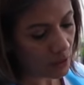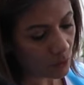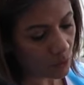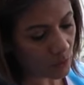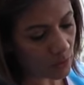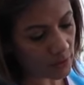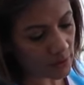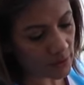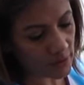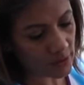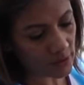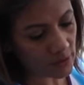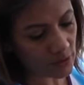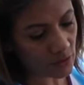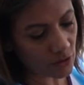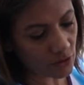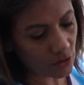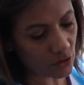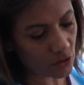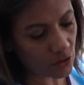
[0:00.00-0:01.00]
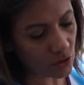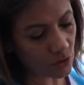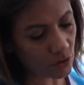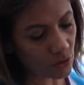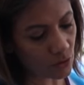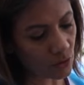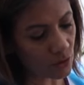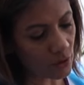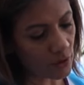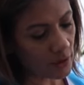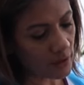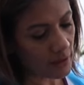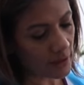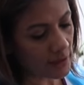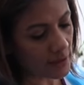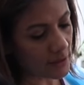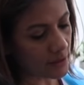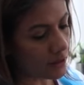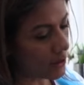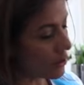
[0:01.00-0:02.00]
what this is going to do is